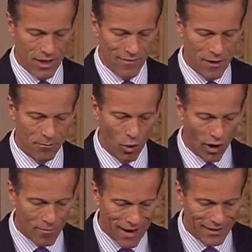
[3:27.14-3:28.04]
The
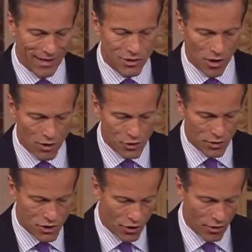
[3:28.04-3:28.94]
employer mandate's also
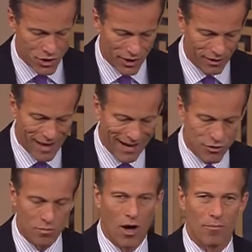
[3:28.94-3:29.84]
discouraging a lot of
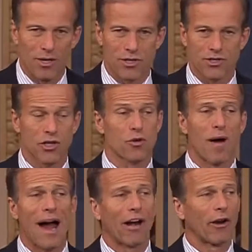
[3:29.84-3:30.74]
small businesses from
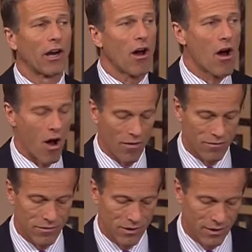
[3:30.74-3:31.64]
hiring at
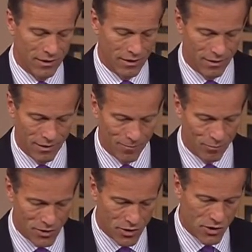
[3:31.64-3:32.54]
all.
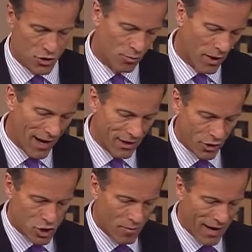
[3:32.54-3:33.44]
Businesses who plan to
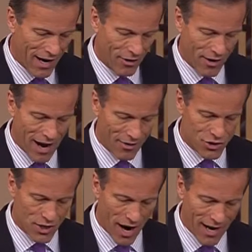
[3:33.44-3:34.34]
expand are now
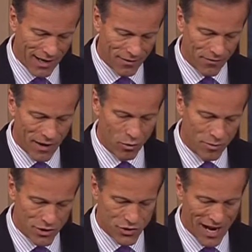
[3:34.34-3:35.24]
deciding that they will
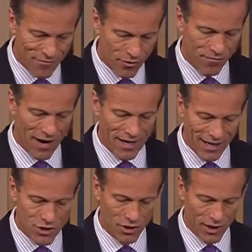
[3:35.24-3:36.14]
be safer
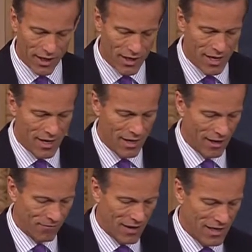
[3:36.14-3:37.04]
financially
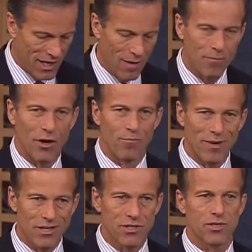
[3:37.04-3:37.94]
if they keep their
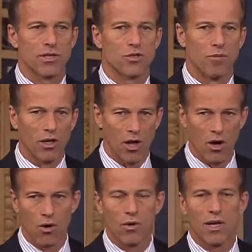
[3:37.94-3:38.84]
businesses
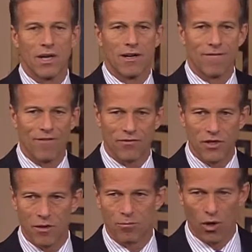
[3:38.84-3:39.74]
below
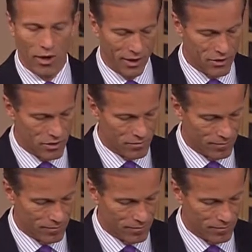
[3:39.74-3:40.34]
50 employees.